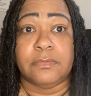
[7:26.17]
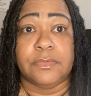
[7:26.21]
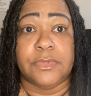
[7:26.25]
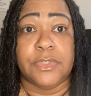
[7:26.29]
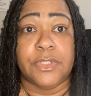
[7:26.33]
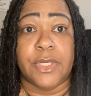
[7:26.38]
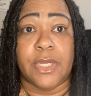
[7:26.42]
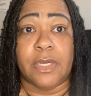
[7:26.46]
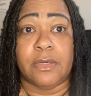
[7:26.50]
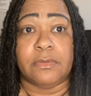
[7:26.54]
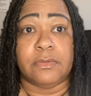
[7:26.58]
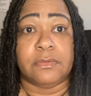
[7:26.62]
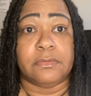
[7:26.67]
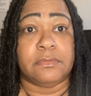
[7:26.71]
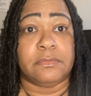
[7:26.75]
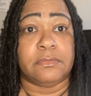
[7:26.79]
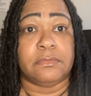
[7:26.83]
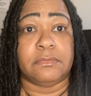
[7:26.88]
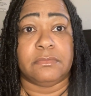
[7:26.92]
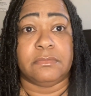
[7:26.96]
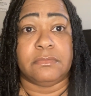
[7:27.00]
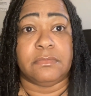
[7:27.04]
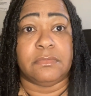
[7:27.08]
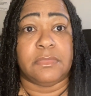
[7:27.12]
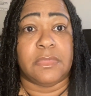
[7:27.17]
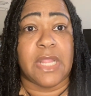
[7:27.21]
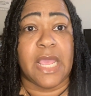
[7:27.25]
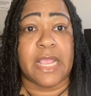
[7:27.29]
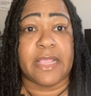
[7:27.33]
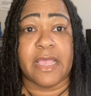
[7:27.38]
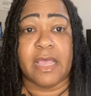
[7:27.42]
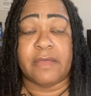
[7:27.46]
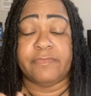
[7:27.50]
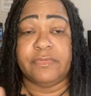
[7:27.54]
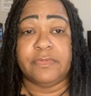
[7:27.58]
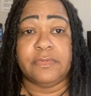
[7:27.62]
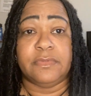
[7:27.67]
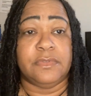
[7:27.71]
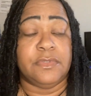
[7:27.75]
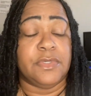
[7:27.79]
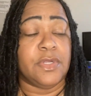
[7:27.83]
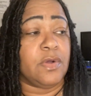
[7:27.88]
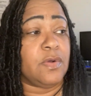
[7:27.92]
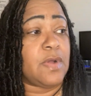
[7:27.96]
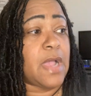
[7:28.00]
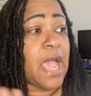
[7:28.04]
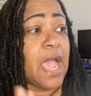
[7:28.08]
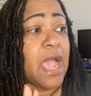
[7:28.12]
You know, like I, you
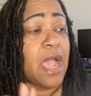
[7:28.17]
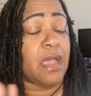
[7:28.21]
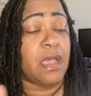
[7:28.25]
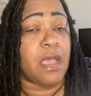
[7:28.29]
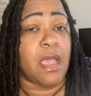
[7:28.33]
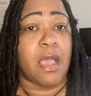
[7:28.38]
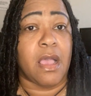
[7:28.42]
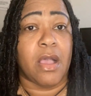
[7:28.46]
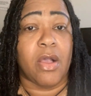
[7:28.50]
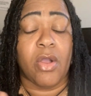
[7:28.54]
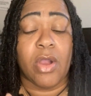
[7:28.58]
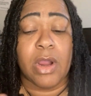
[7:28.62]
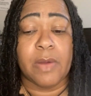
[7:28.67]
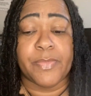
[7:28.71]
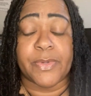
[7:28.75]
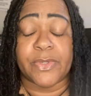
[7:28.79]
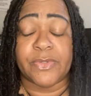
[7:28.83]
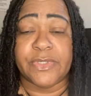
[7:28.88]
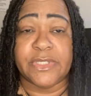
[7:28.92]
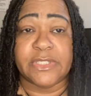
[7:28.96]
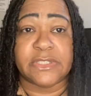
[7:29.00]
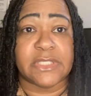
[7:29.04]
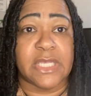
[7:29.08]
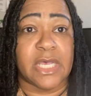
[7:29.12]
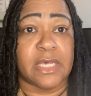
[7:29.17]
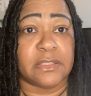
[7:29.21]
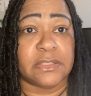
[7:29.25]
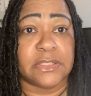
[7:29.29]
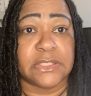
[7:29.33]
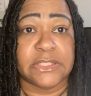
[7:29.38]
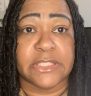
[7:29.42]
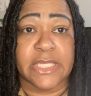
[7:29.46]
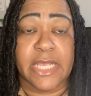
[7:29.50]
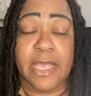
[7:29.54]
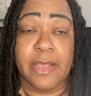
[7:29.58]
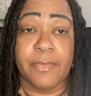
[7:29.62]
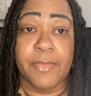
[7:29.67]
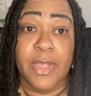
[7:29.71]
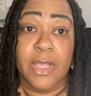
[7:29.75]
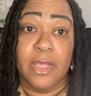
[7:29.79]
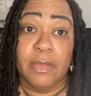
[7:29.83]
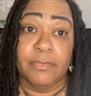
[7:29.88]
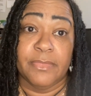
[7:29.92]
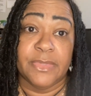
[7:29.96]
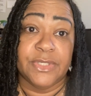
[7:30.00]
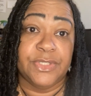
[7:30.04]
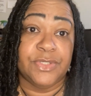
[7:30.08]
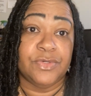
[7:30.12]
know, I, I harp on this all the time,
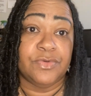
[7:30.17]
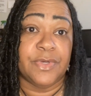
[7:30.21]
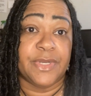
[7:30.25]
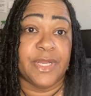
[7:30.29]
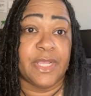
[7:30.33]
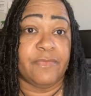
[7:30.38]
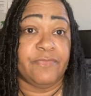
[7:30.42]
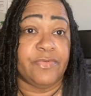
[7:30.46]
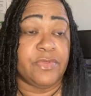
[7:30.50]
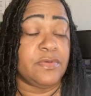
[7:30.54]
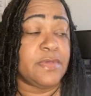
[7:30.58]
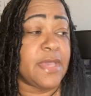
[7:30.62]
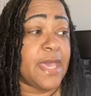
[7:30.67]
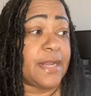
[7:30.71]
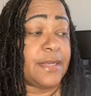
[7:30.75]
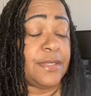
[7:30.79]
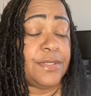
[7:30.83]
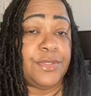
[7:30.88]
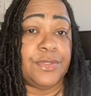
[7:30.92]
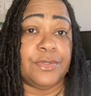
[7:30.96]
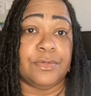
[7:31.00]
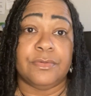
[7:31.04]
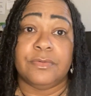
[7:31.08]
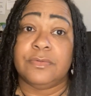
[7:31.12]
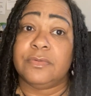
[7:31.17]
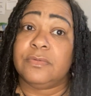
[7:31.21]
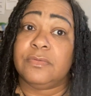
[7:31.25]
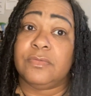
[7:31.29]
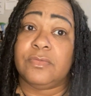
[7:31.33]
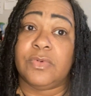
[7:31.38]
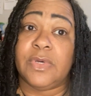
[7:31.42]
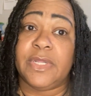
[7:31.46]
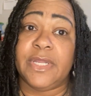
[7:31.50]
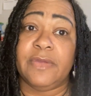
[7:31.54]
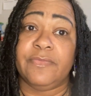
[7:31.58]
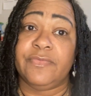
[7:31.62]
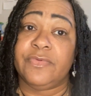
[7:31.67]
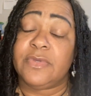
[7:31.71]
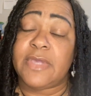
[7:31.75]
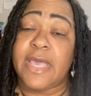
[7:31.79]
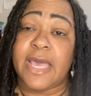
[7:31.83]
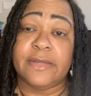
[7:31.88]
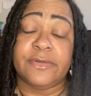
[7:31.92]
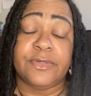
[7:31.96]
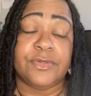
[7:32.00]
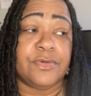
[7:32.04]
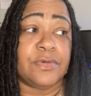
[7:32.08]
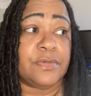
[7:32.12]
but do whatever you got to do. Whatever you
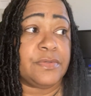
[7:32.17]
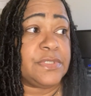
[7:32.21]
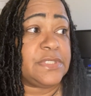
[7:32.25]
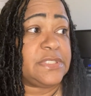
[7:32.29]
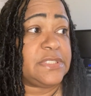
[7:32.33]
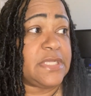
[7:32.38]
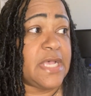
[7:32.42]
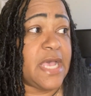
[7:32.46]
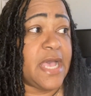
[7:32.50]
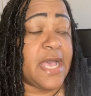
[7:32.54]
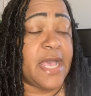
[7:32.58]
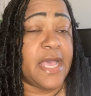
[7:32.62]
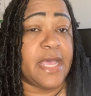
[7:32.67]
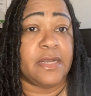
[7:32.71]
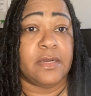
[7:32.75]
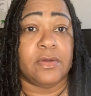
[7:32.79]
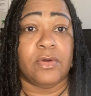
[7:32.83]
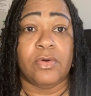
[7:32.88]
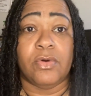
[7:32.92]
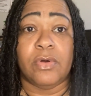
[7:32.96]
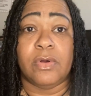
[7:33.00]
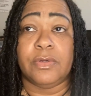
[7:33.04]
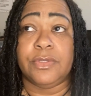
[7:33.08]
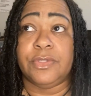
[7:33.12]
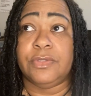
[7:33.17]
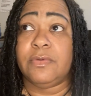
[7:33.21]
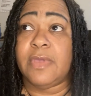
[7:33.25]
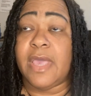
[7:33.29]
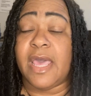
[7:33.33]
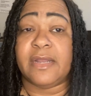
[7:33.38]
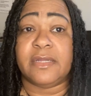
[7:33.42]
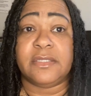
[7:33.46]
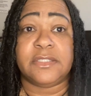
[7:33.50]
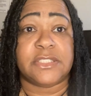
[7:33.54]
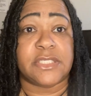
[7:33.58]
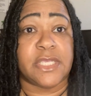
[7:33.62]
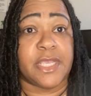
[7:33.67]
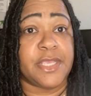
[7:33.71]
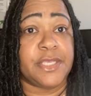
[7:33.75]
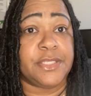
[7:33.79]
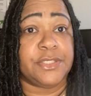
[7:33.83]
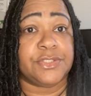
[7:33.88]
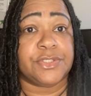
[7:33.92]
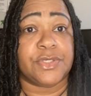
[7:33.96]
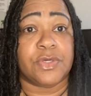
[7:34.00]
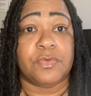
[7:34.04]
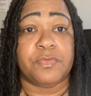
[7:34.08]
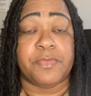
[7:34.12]
got to do on the side, or you got to
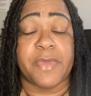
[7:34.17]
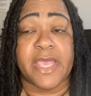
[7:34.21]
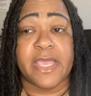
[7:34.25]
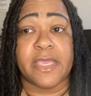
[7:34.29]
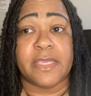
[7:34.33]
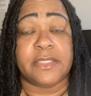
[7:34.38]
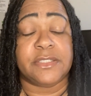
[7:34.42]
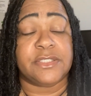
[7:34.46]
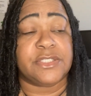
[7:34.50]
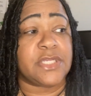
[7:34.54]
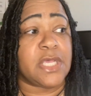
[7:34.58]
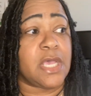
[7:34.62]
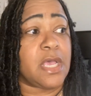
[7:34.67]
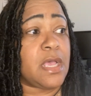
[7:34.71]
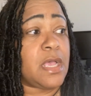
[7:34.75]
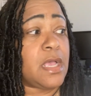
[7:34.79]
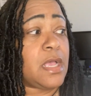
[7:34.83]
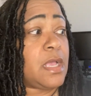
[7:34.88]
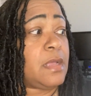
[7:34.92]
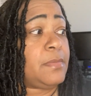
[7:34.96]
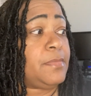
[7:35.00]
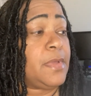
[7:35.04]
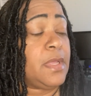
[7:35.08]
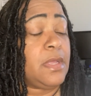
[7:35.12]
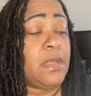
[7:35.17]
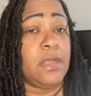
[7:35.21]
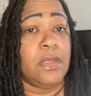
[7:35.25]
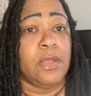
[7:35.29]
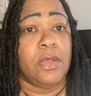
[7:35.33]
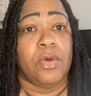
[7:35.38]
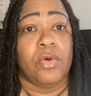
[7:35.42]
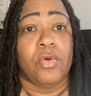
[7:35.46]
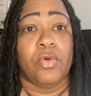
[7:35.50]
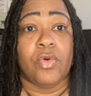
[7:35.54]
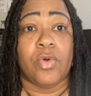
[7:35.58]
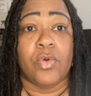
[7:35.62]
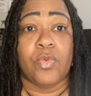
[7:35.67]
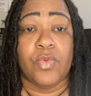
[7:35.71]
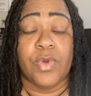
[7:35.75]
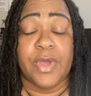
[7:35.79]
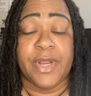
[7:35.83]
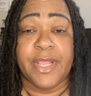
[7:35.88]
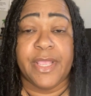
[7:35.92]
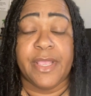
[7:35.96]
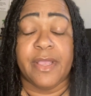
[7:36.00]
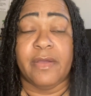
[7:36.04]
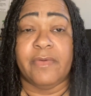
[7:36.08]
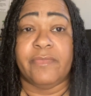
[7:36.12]
change your main job or
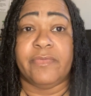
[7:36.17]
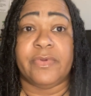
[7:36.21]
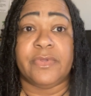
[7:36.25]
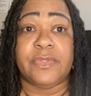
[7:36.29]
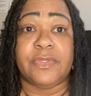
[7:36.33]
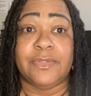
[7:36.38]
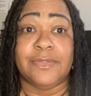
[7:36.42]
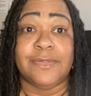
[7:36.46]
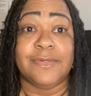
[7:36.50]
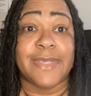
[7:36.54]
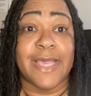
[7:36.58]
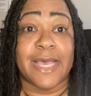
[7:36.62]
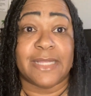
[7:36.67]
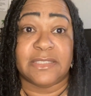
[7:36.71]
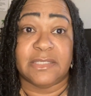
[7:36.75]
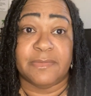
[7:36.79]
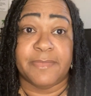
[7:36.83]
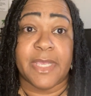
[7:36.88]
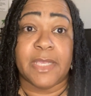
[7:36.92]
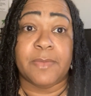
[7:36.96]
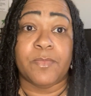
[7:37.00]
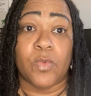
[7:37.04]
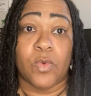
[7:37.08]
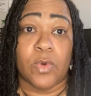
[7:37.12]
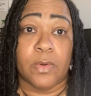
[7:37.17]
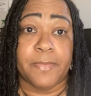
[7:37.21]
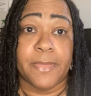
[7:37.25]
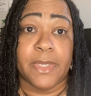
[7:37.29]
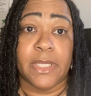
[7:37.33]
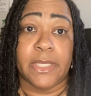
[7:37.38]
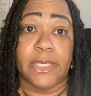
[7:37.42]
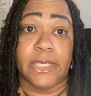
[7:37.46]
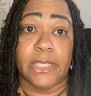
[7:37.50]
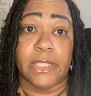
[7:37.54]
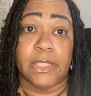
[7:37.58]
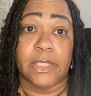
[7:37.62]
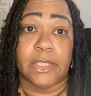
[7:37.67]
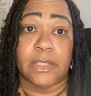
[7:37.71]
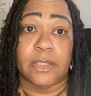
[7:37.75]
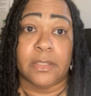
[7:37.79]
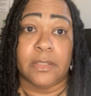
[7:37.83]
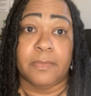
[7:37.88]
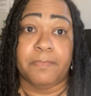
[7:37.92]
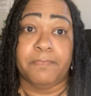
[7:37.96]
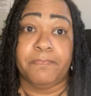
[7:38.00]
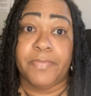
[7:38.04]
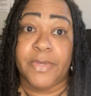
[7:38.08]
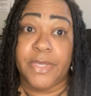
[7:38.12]
whatever, you got to make more money,
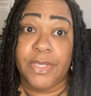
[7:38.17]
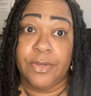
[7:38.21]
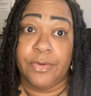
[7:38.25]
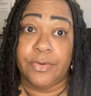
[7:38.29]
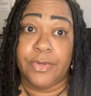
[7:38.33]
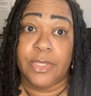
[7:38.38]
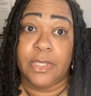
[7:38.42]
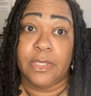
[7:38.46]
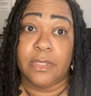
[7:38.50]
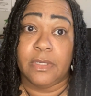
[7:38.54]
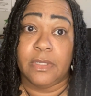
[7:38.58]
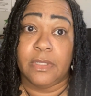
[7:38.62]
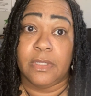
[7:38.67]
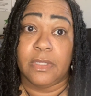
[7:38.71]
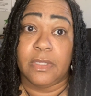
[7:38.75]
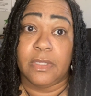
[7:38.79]
period.